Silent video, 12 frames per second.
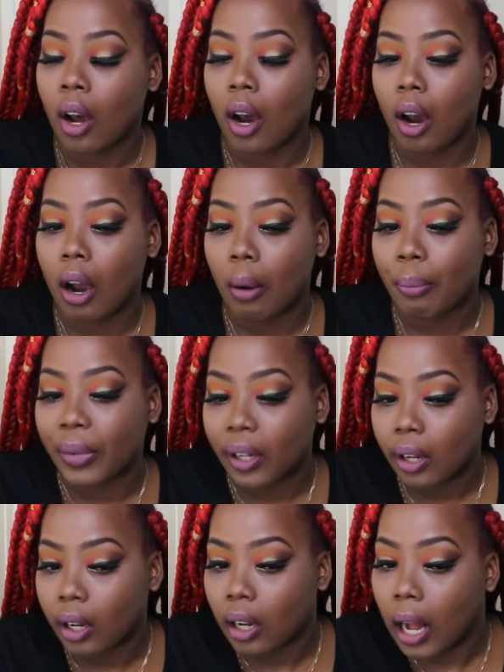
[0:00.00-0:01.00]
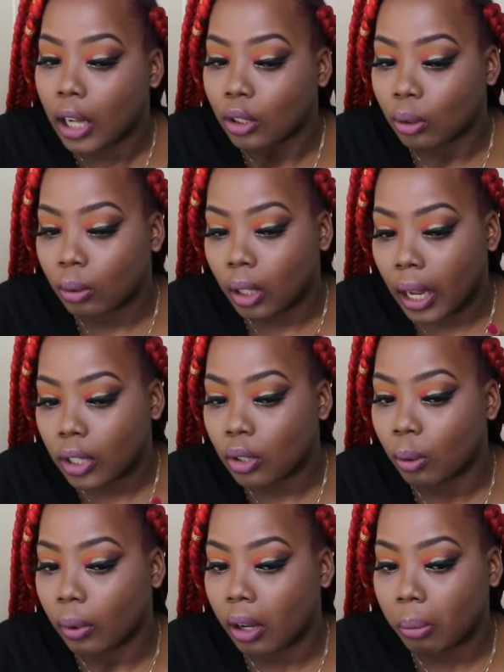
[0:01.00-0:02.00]
but I do like
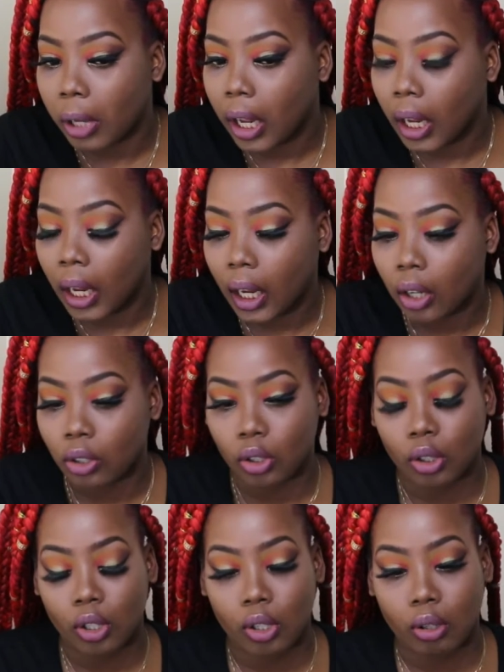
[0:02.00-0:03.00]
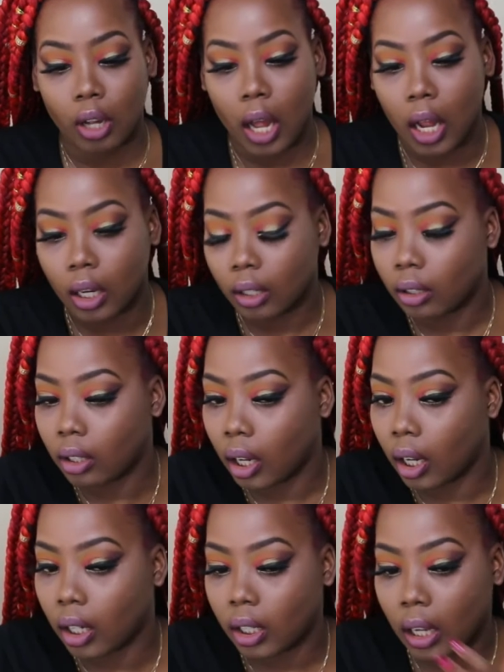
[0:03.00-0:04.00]
to wet my hair just to kind of
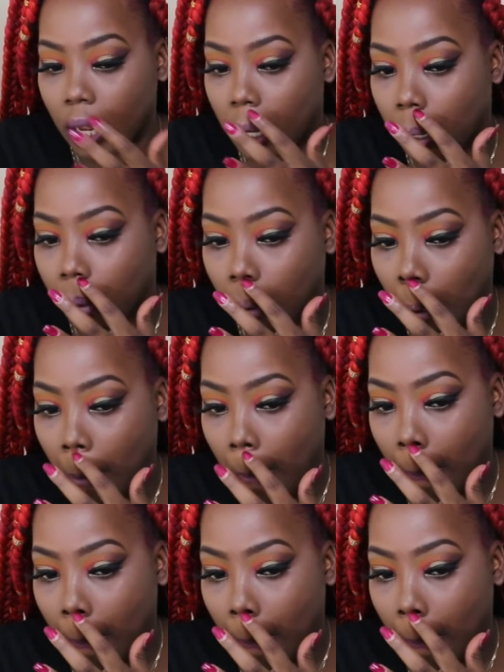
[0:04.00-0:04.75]
lay it down.